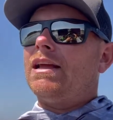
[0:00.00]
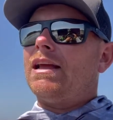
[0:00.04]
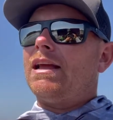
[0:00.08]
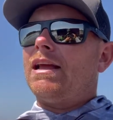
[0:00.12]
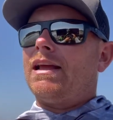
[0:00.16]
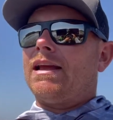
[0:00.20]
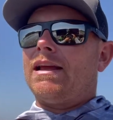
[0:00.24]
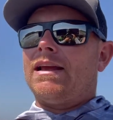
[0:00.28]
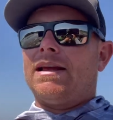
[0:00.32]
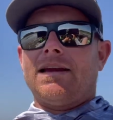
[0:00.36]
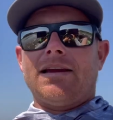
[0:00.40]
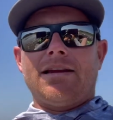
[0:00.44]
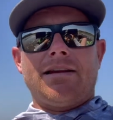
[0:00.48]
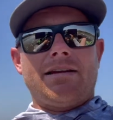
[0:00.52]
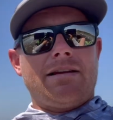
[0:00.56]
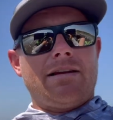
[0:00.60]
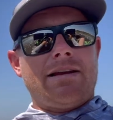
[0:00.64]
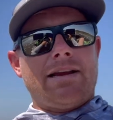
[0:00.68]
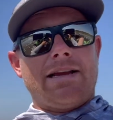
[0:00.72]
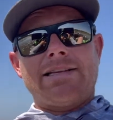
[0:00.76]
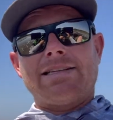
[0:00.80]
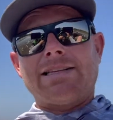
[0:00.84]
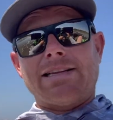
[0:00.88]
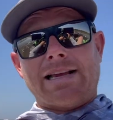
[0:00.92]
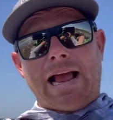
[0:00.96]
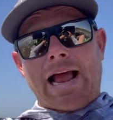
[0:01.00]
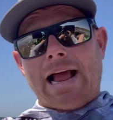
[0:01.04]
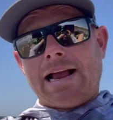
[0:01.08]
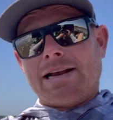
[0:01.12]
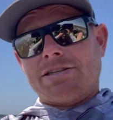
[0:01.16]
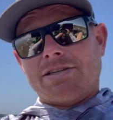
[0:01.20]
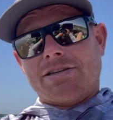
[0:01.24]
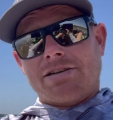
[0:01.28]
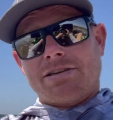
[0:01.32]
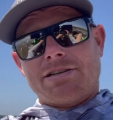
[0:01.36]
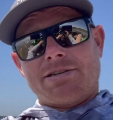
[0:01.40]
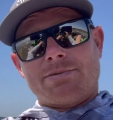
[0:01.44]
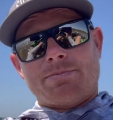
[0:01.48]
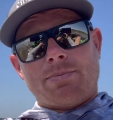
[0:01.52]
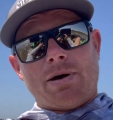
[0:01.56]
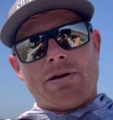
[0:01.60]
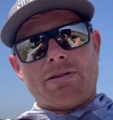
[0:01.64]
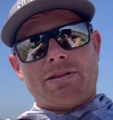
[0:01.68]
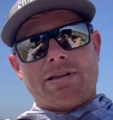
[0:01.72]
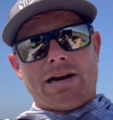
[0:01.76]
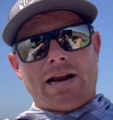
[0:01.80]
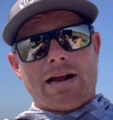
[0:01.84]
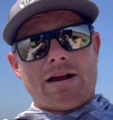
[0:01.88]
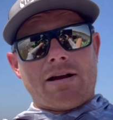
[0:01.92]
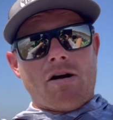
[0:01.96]
And it's actually a
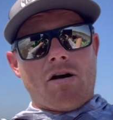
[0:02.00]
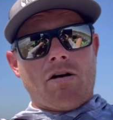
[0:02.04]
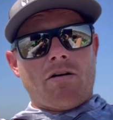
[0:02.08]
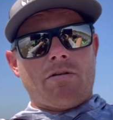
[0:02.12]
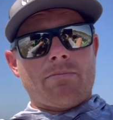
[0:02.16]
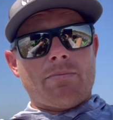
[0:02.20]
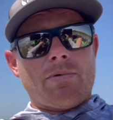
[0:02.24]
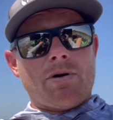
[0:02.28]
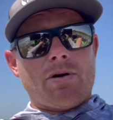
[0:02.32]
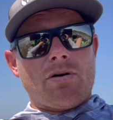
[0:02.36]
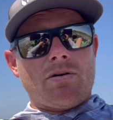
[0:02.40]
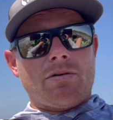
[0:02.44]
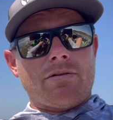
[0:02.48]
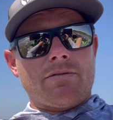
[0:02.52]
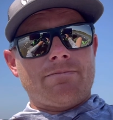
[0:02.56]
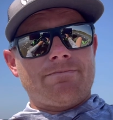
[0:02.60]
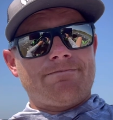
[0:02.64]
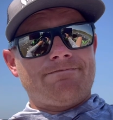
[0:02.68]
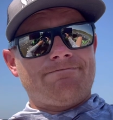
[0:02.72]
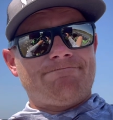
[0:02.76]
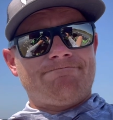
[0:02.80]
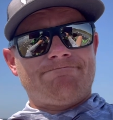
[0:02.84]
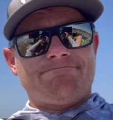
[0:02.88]
spot that I caught them on,